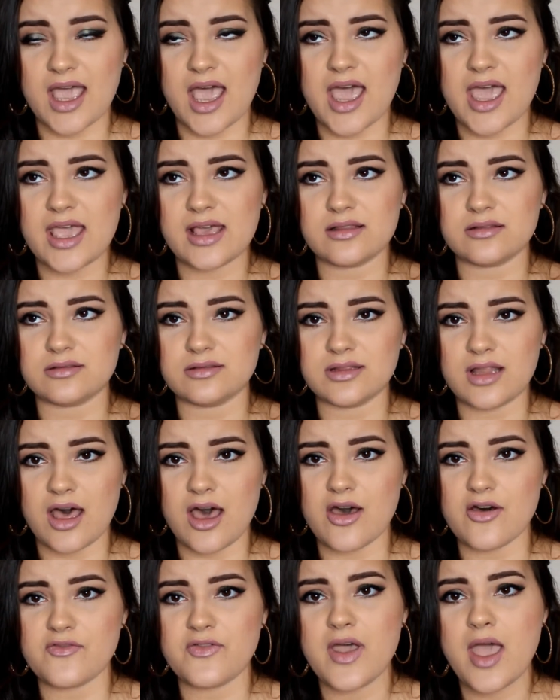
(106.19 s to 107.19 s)
I
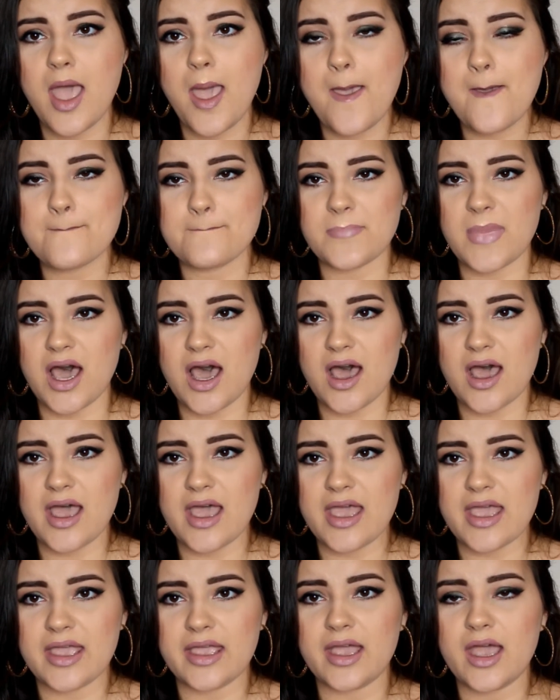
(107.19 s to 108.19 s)
love
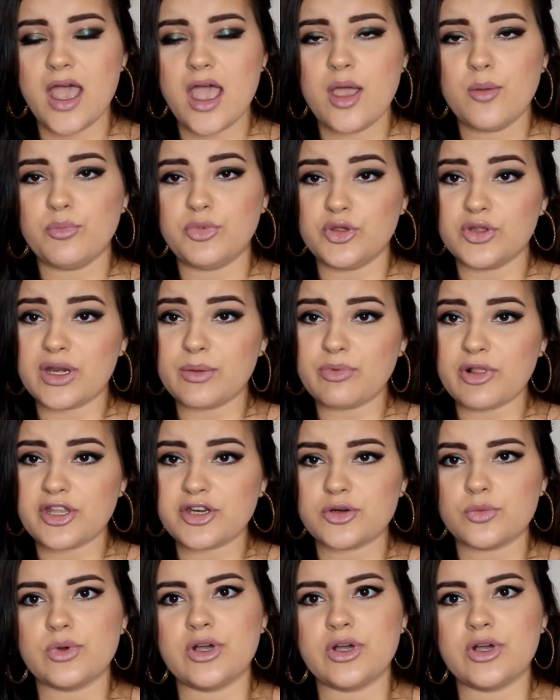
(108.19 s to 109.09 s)
my beauty blender,